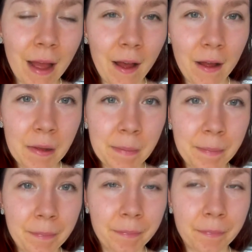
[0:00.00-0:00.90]

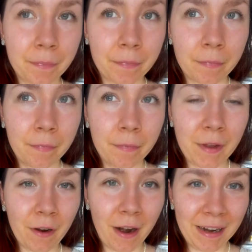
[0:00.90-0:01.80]

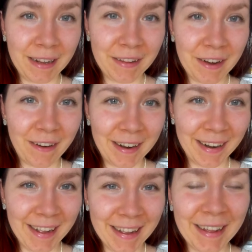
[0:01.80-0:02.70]
They're guarding the yard.
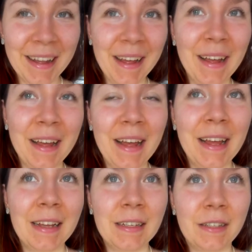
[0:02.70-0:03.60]

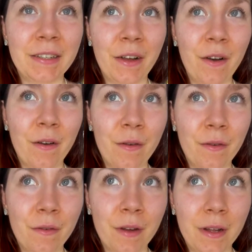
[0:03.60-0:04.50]

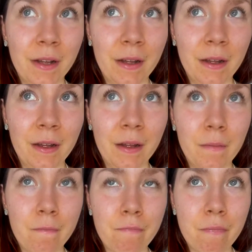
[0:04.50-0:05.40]
So
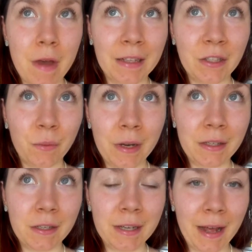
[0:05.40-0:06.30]
I just wanted
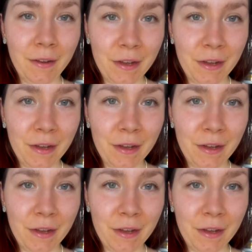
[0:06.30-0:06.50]
to tell